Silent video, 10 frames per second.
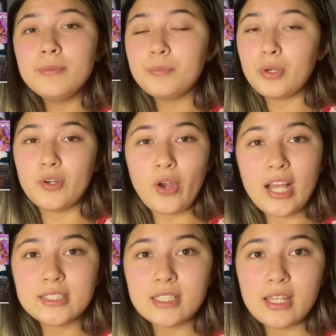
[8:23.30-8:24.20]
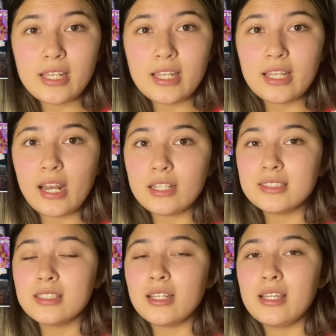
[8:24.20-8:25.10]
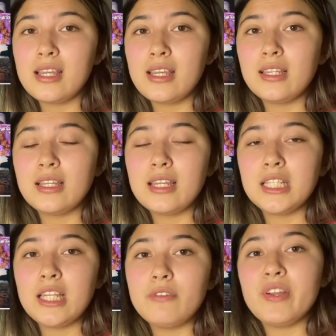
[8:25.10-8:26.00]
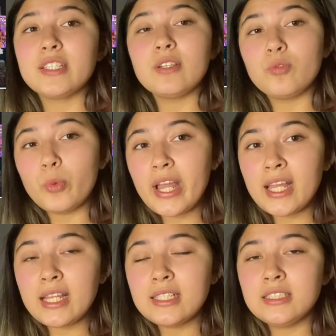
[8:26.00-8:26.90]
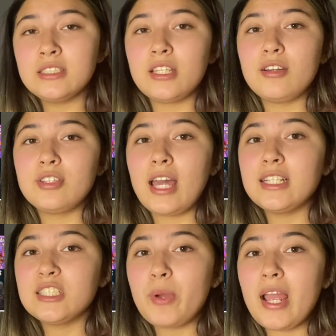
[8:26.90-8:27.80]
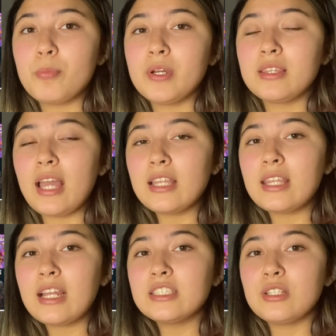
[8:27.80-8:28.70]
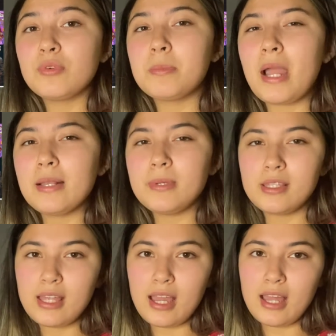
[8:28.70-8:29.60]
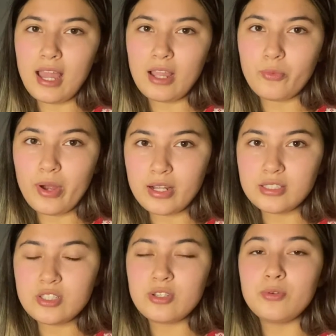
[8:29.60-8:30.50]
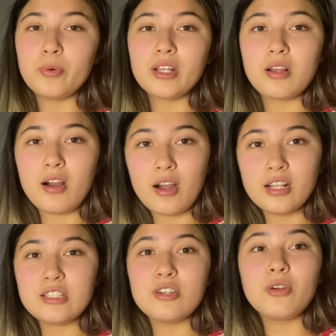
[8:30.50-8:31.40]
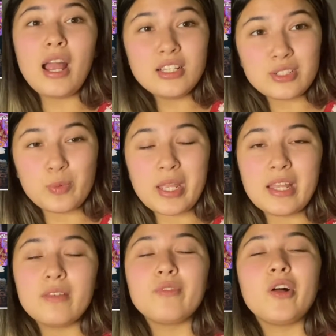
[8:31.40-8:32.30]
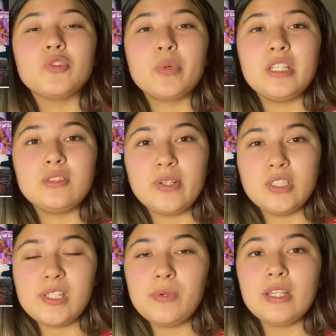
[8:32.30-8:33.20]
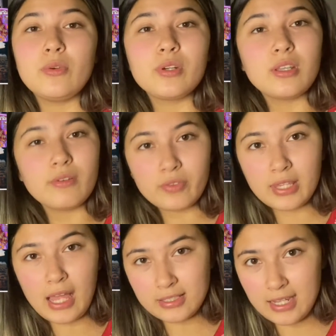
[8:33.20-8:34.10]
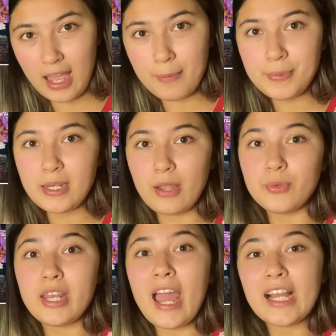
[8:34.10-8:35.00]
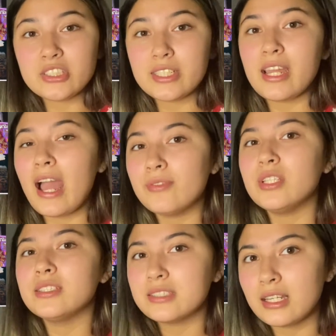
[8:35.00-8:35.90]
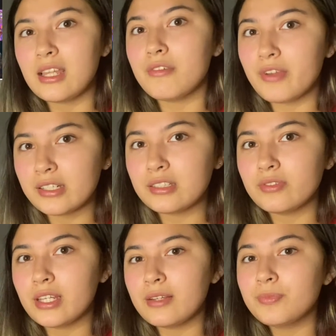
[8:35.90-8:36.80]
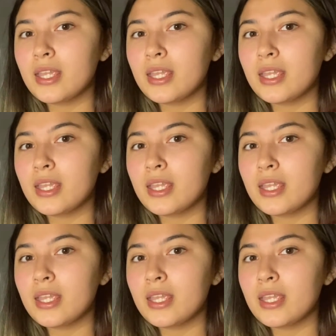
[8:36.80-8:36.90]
procrastinating and not studying in effective ways. So that is why I put that there, to remind me that I want to work hard to graduate in fall 2022. And in order for that to happen, I would actually have to study effectively.